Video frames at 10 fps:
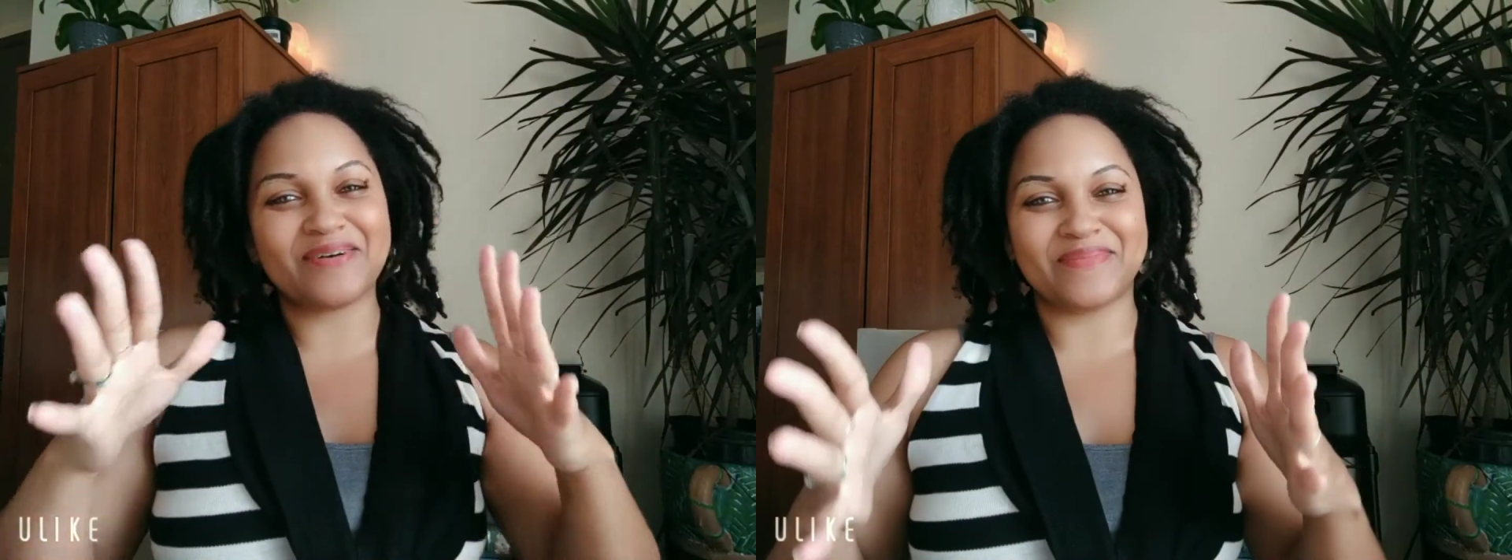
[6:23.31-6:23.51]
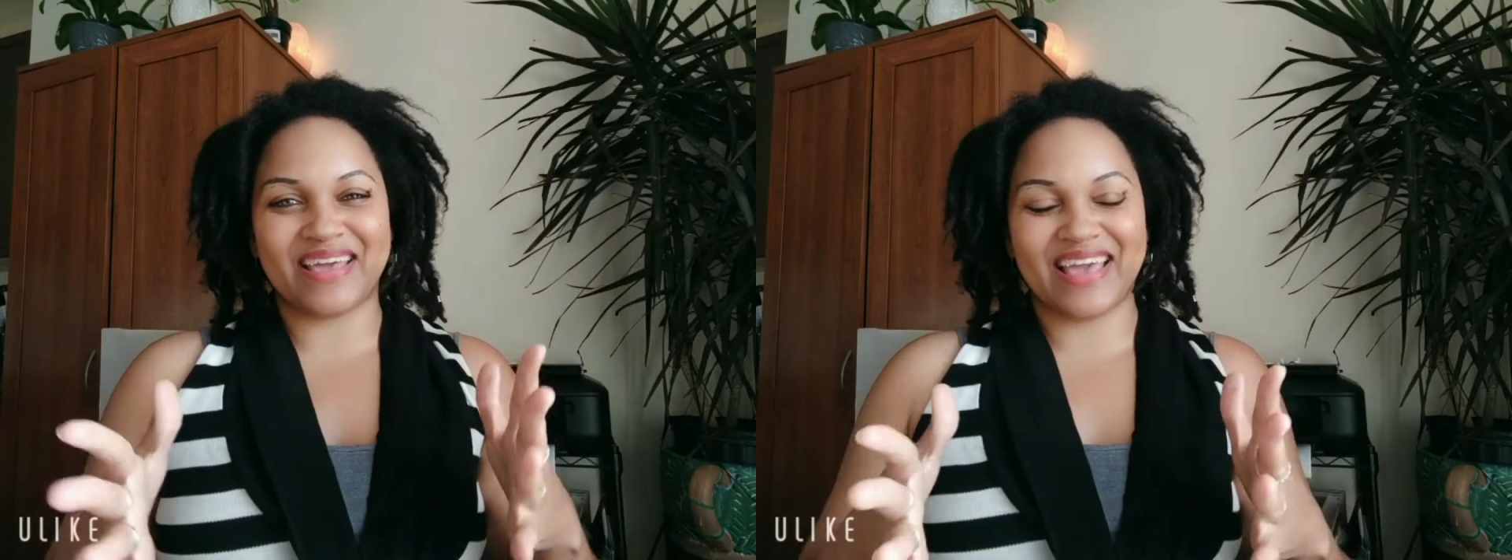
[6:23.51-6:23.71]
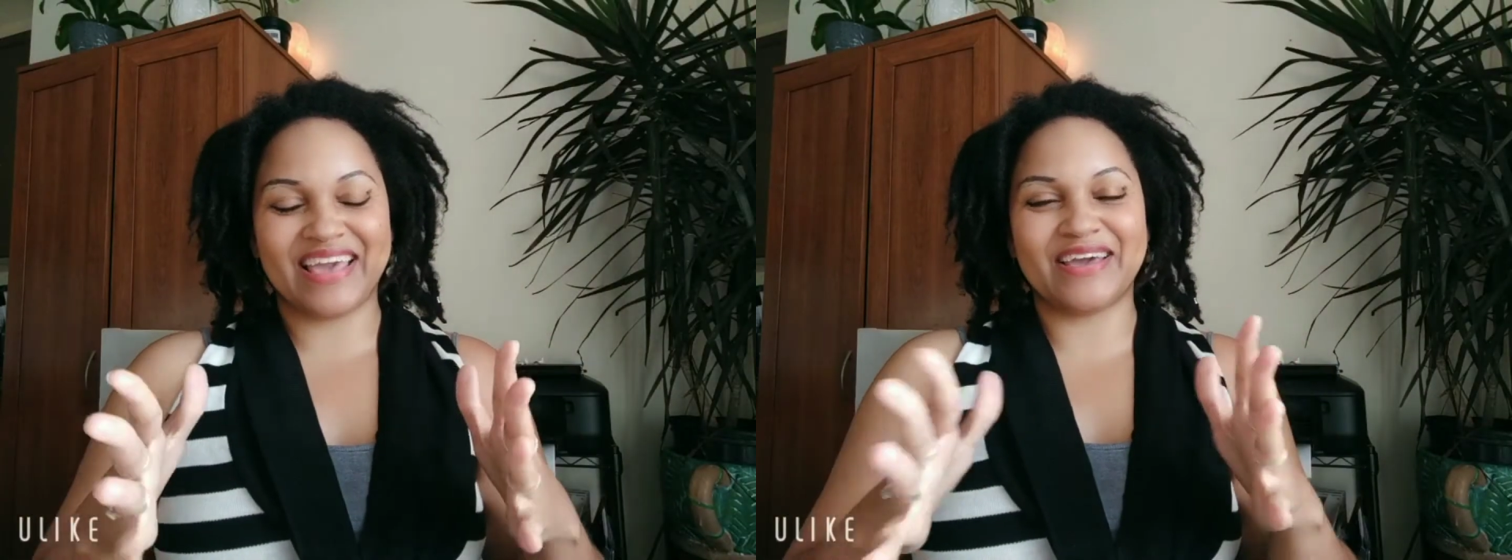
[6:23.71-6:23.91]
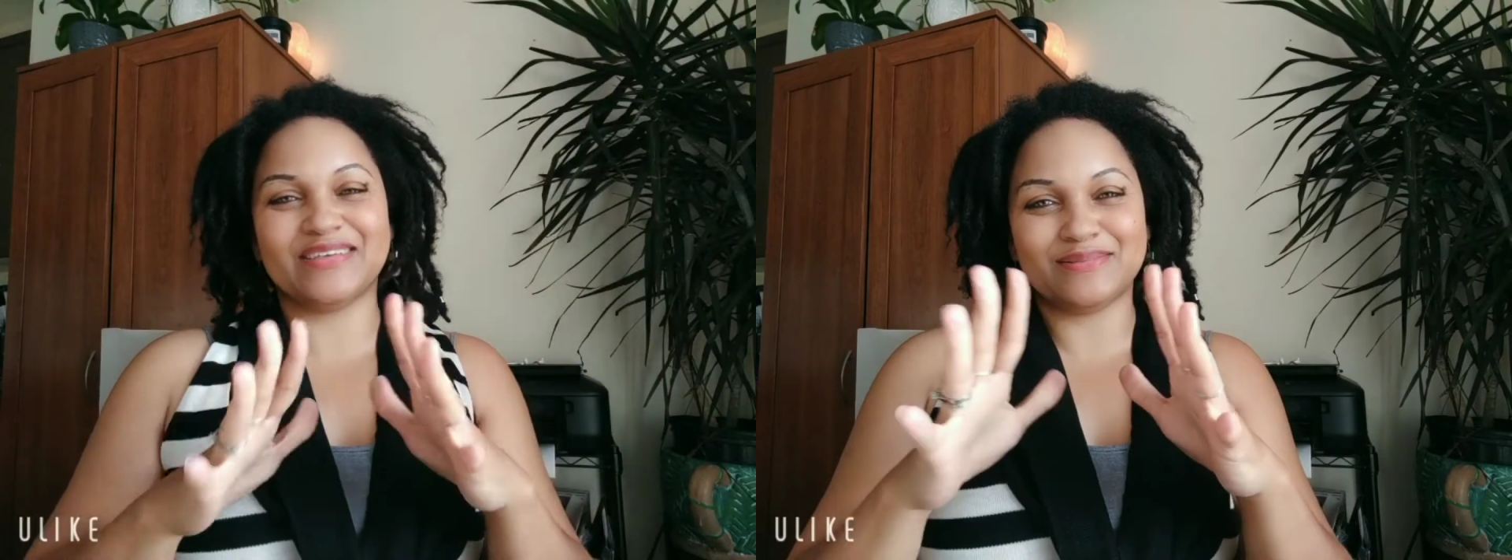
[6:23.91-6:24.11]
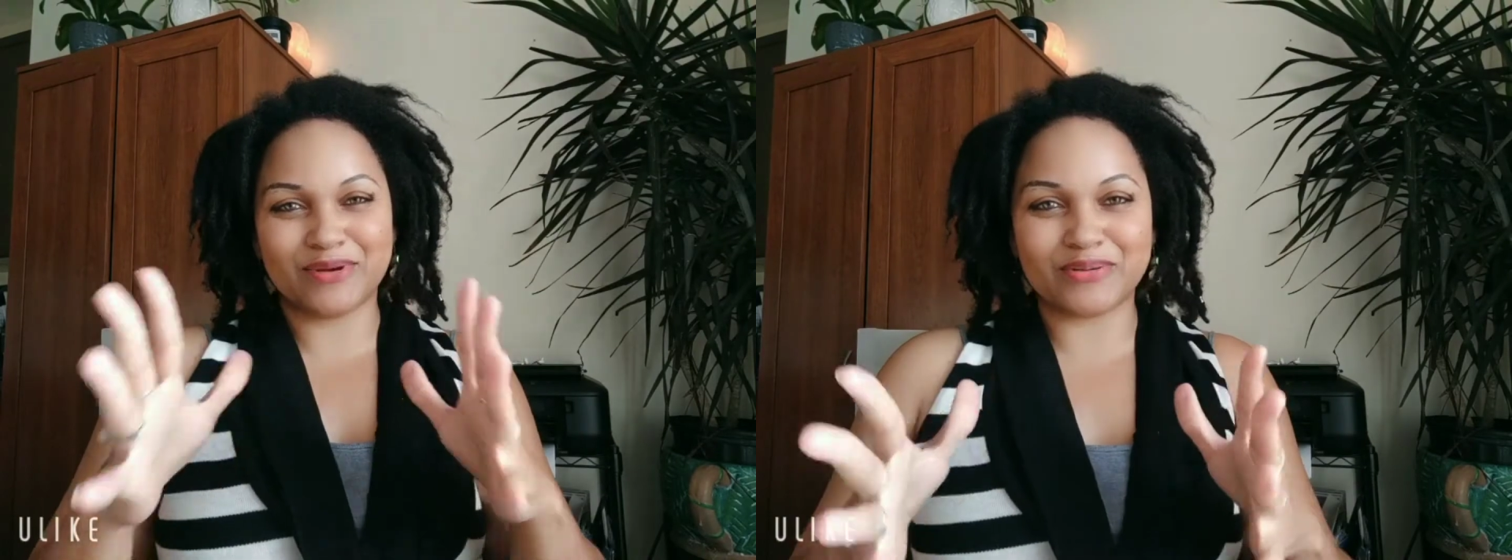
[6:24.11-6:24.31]
my hair
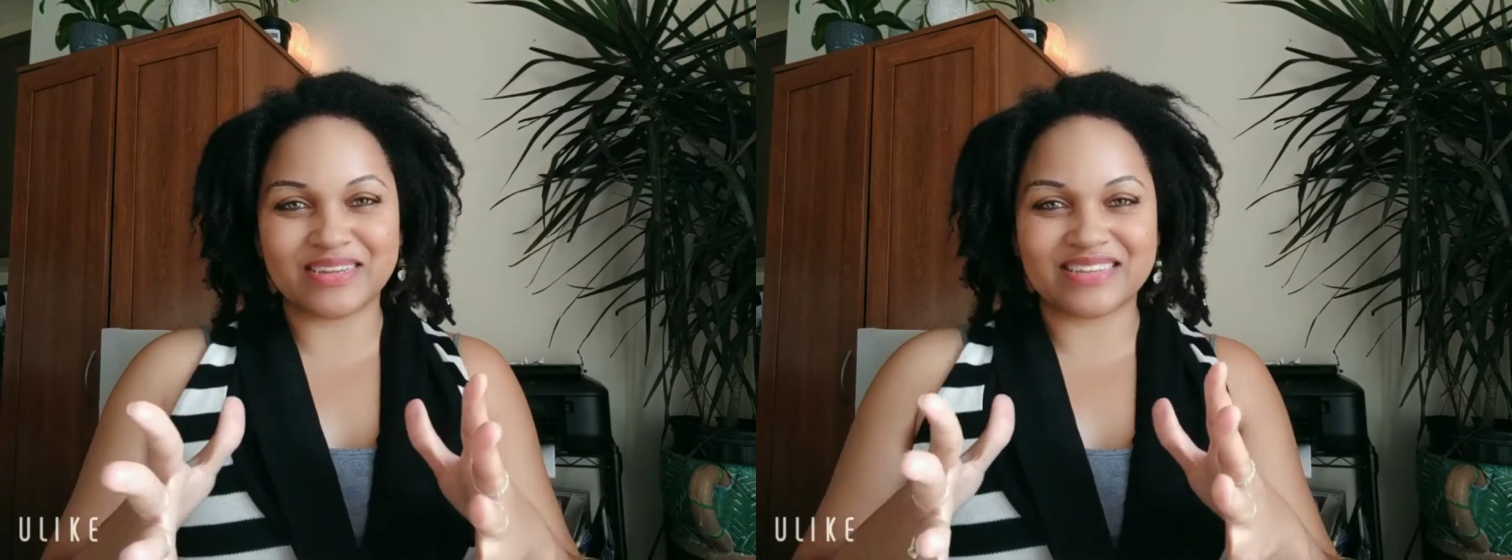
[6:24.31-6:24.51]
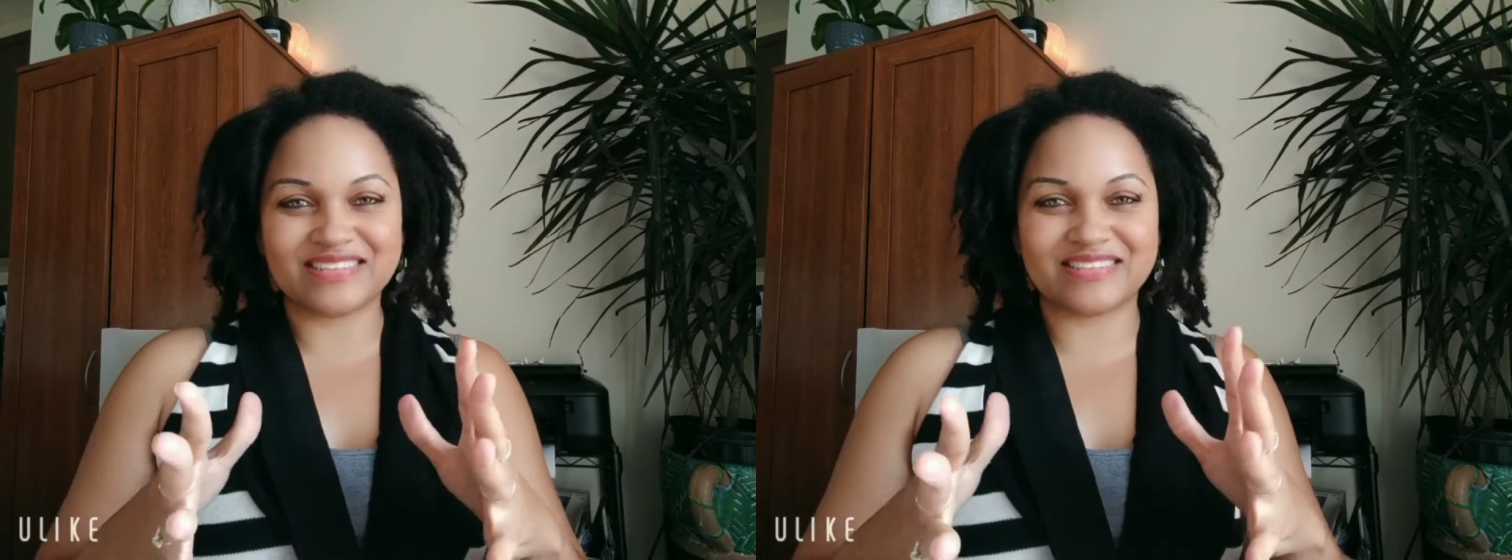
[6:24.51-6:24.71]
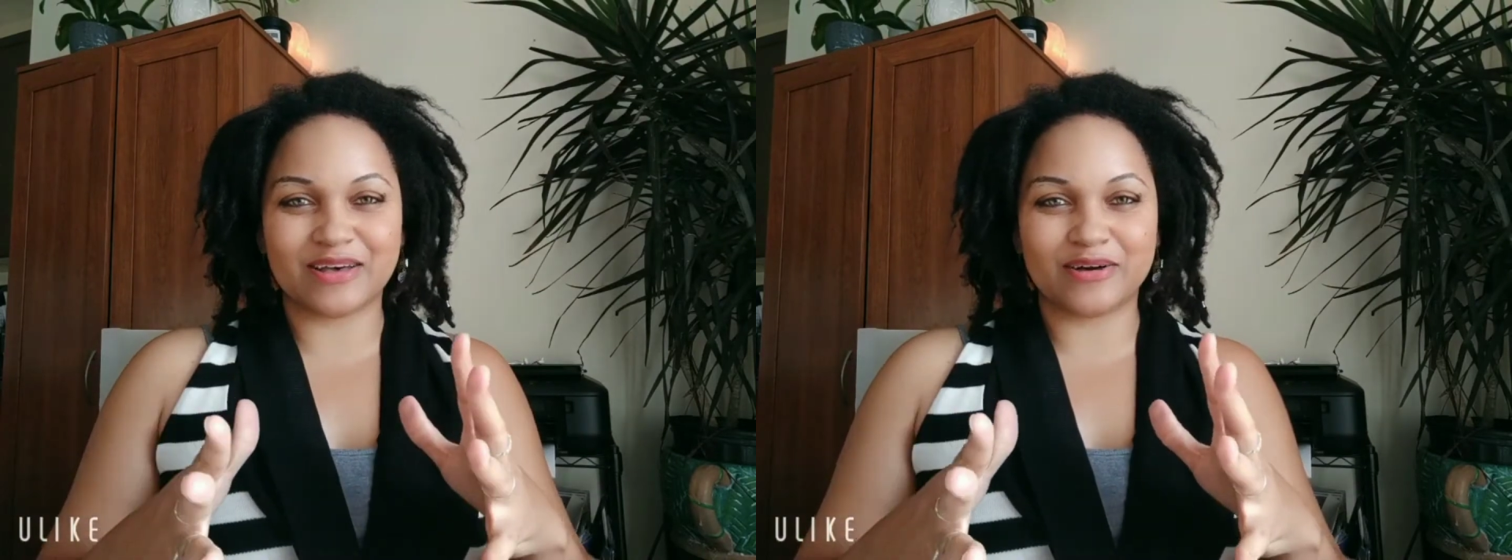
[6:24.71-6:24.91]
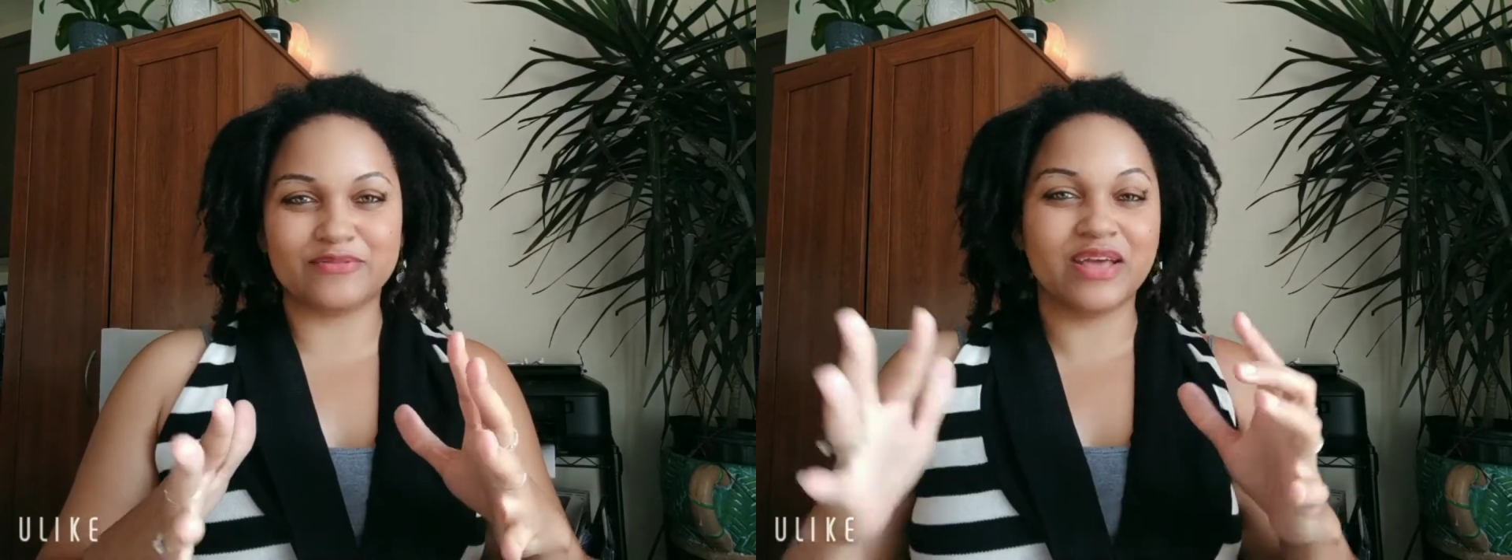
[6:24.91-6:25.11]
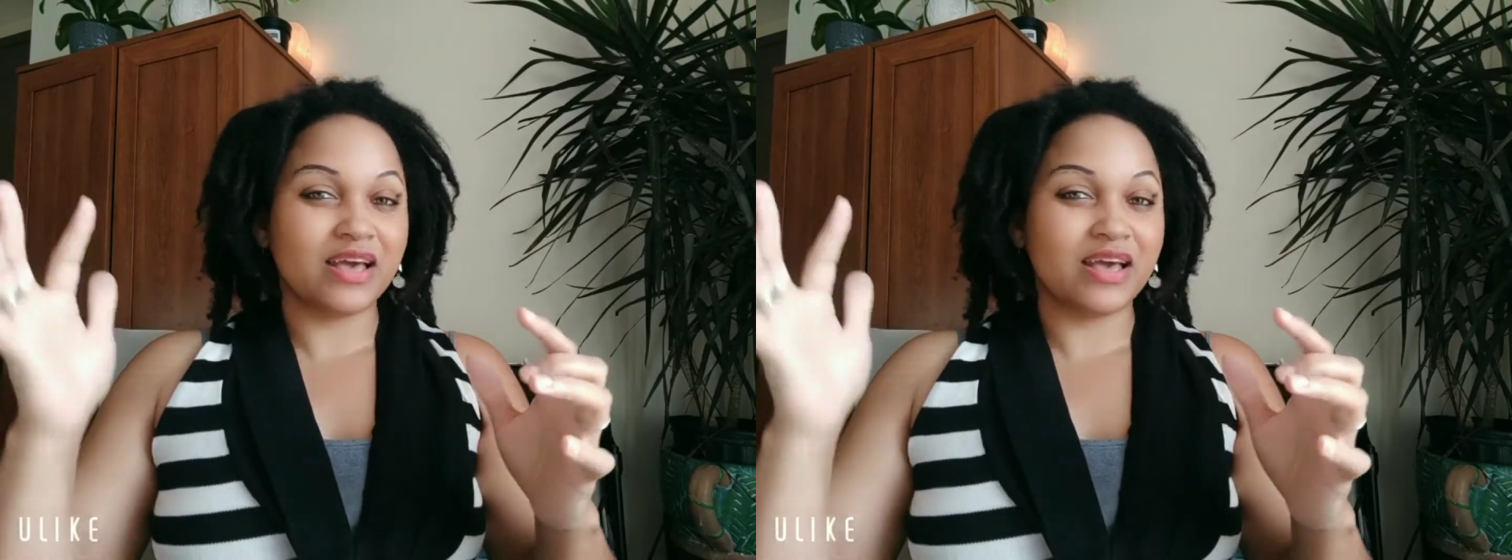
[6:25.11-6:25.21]
has molded itself.